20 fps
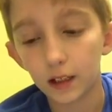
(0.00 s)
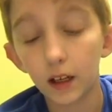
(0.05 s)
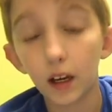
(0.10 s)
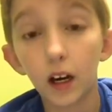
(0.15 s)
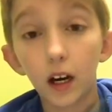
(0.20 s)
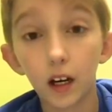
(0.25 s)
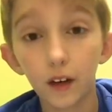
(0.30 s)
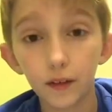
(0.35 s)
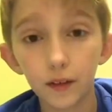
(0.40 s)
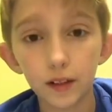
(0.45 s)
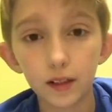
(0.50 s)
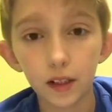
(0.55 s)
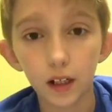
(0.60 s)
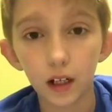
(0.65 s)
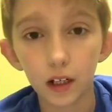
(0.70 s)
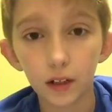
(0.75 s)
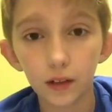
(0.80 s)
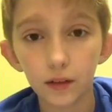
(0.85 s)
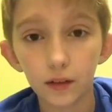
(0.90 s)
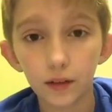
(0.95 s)
Off is
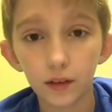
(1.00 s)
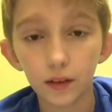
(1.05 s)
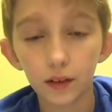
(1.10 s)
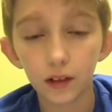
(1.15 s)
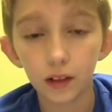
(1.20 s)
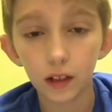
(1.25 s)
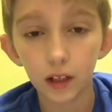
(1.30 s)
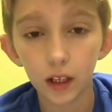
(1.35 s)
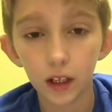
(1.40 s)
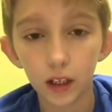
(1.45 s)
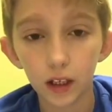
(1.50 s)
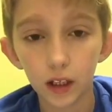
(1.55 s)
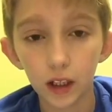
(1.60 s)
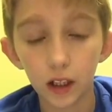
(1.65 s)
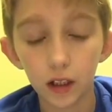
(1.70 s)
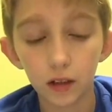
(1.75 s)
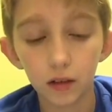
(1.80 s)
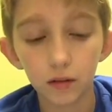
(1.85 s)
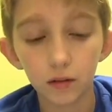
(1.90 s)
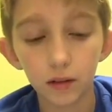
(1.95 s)
off,
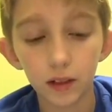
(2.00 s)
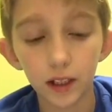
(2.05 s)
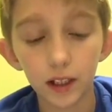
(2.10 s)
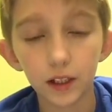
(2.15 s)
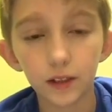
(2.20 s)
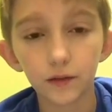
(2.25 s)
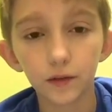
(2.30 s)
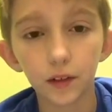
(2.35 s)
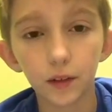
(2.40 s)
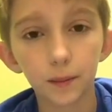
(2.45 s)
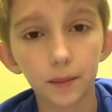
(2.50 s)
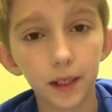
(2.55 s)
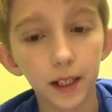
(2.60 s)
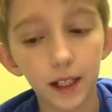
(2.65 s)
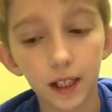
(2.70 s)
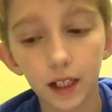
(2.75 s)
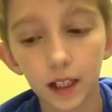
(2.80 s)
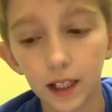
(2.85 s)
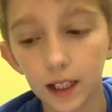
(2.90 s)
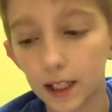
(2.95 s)
low is for
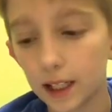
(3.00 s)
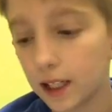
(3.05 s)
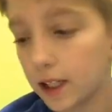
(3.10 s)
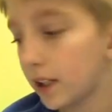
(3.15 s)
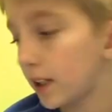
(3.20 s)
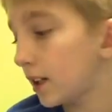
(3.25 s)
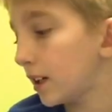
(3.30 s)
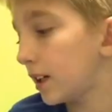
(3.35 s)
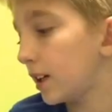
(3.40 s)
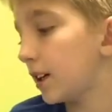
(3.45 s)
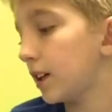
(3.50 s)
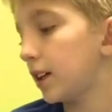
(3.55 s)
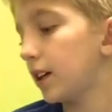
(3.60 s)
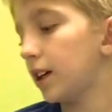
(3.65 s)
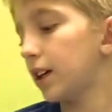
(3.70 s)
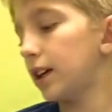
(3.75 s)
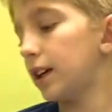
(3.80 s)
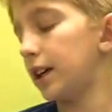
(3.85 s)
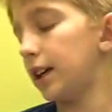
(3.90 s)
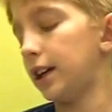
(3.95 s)
PLA,
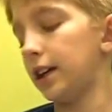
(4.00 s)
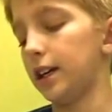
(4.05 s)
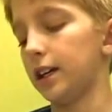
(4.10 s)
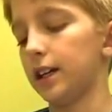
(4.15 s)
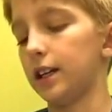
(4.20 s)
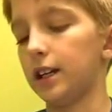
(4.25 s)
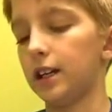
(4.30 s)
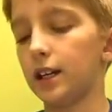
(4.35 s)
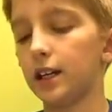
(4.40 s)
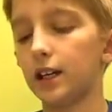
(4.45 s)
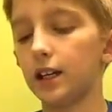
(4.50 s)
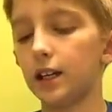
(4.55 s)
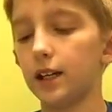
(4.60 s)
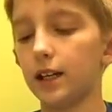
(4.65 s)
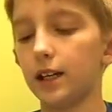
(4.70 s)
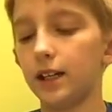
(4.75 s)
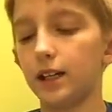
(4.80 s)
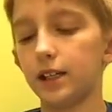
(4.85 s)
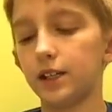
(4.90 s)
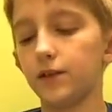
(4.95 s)
and
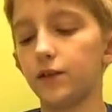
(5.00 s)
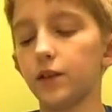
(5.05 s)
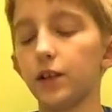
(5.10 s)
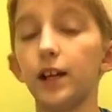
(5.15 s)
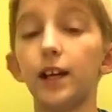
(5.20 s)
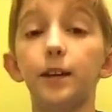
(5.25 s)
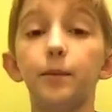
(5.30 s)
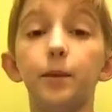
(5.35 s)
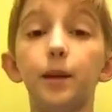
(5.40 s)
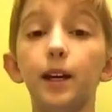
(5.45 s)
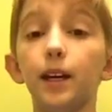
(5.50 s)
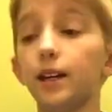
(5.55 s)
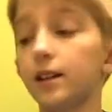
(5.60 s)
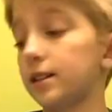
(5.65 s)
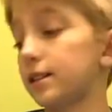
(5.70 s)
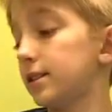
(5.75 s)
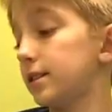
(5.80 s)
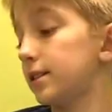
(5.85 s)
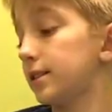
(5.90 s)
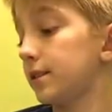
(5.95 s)
high is for
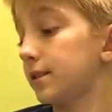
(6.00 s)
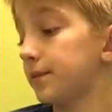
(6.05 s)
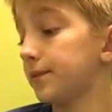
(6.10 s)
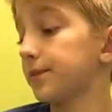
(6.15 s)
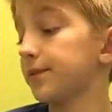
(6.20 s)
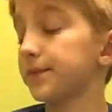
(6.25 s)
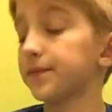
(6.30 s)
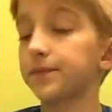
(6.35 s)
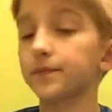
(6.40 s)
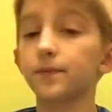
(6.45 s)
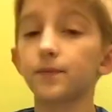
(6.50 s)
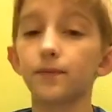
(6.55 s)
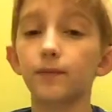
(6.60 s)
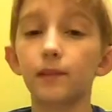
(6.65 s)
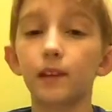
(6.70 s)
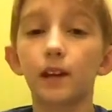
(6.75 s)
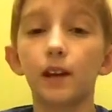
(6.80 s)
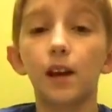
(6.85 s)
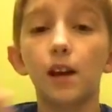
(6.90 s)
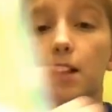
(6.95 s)
ABS,
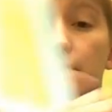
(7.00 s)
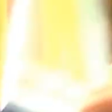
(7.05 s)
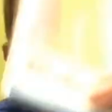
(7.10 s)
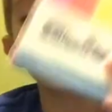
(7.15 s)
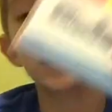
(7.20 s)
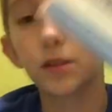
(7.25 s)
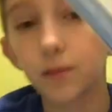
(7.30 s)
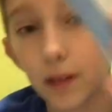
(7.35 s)
which is